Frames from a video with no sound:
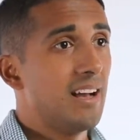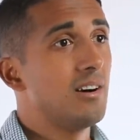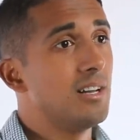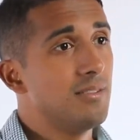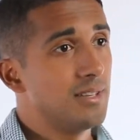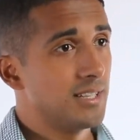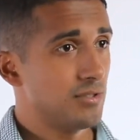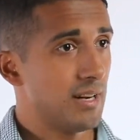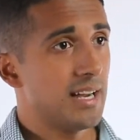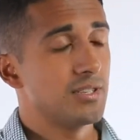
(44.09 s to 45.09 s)
uneven
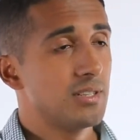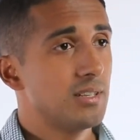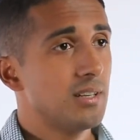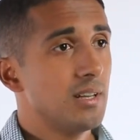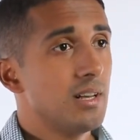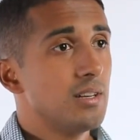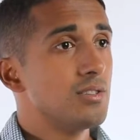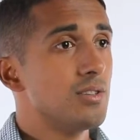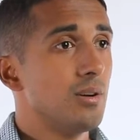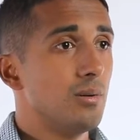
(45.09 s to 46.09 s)
extraction.
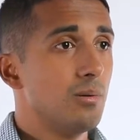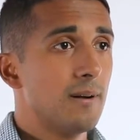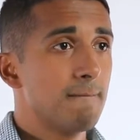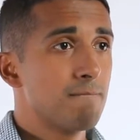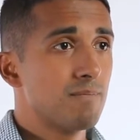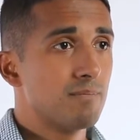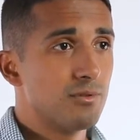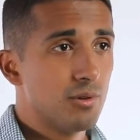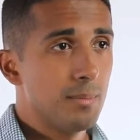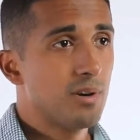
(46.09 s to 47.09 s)
So
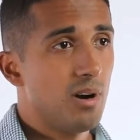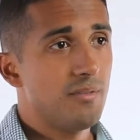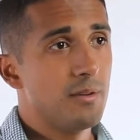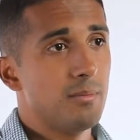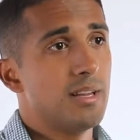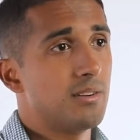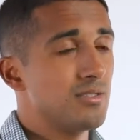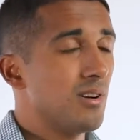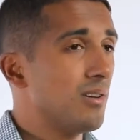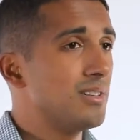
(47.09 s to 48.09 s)
drip coffee
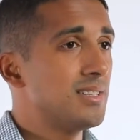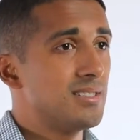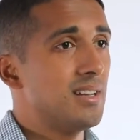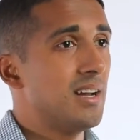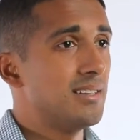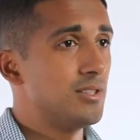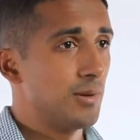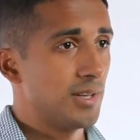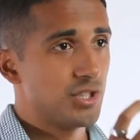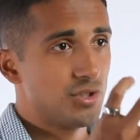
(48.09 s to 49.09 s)
makers aren't designed
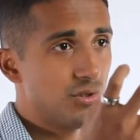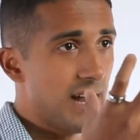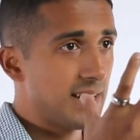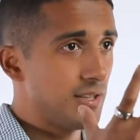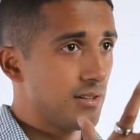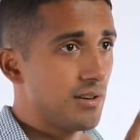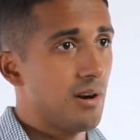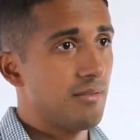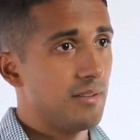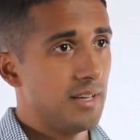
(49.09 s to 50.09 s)
to extract your
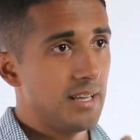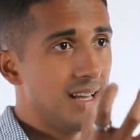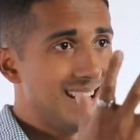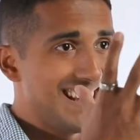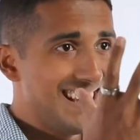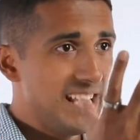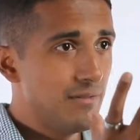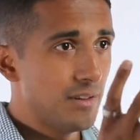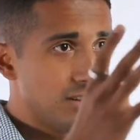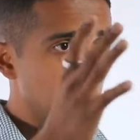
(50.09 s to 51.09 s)
coffee
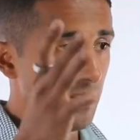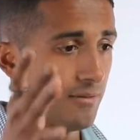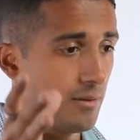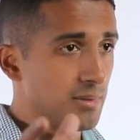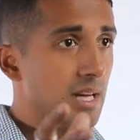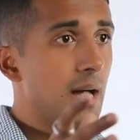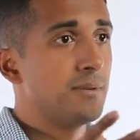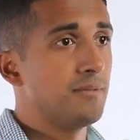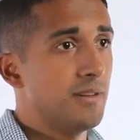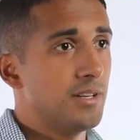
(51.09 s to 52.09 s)
evenly from top
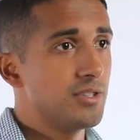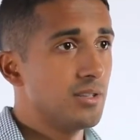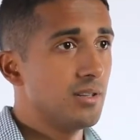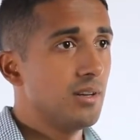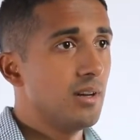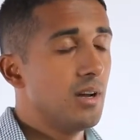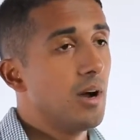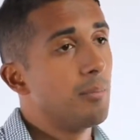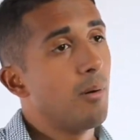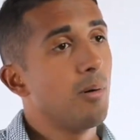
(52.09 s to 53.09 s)
to finish.
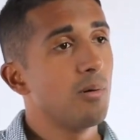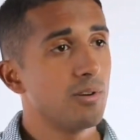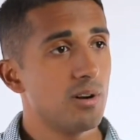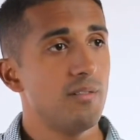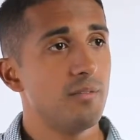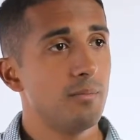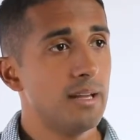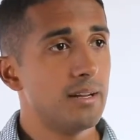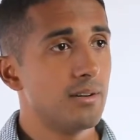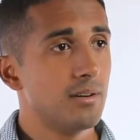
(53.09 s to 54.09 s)
A pour over coffee
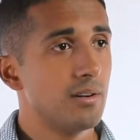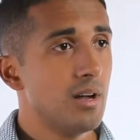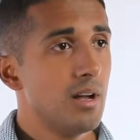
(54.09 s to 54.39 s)
maker,